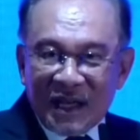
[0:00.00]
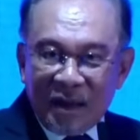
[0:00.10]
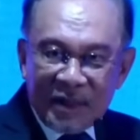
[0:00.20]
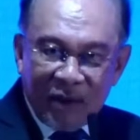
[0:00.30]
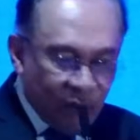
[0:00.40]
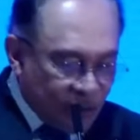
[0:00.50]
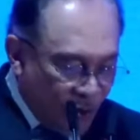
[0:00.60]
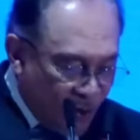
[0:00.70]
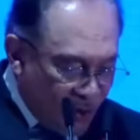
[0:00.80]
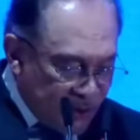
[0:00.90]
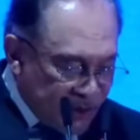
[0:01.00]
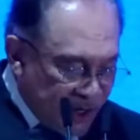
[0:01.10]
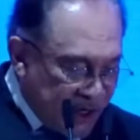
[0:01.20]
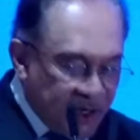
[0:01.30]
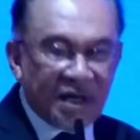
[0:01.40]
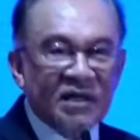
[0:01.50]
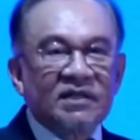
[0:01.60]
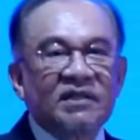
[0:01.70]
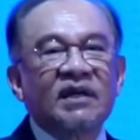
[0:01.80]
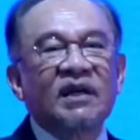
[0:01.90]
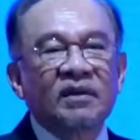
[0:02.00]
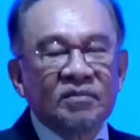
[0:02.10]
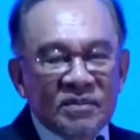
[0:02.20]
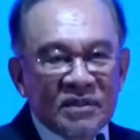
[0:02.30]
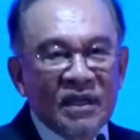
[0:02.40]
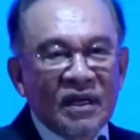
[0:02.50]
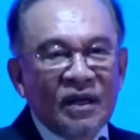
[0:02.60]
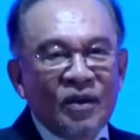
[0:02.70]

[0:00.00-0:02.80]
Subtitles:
coming out all these ridiculous terms